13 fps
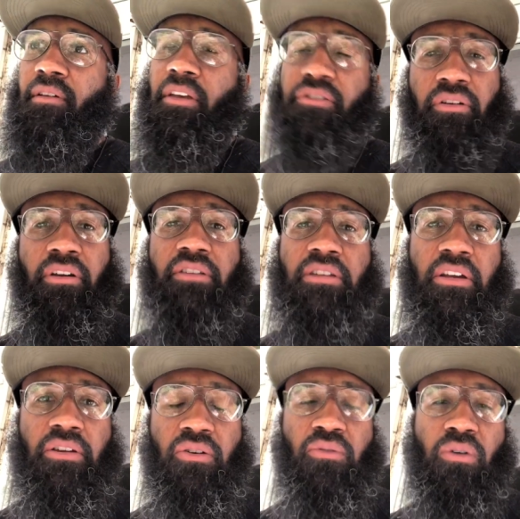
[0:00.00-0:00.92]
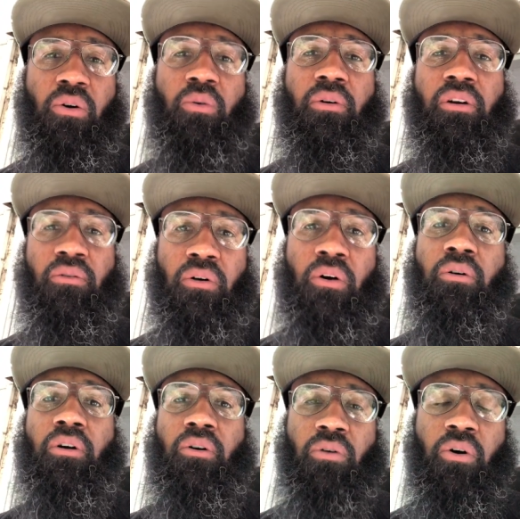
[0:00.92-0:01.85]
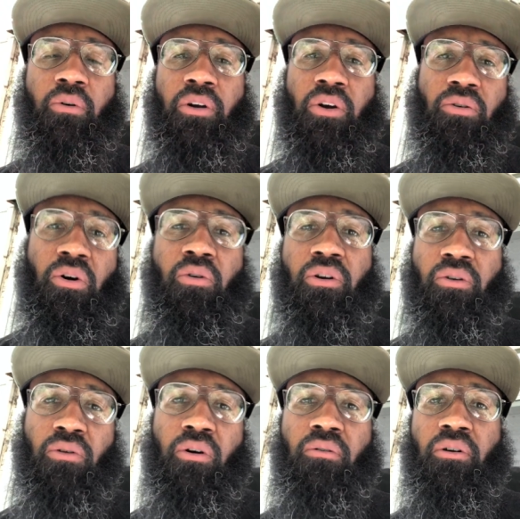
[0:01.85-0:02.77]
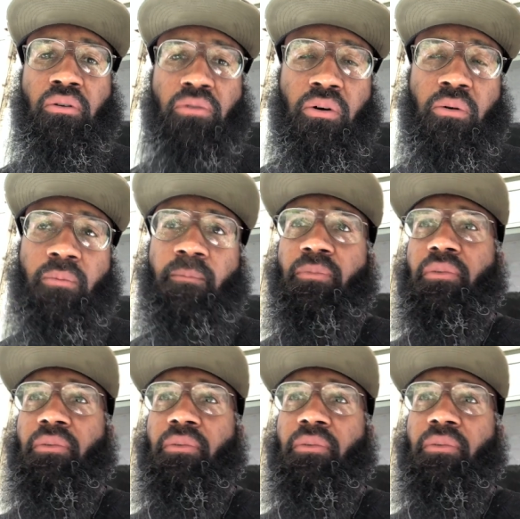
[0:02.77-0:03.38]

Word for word: it's gonna continue to grow and grow and grow and grow and grow and grow.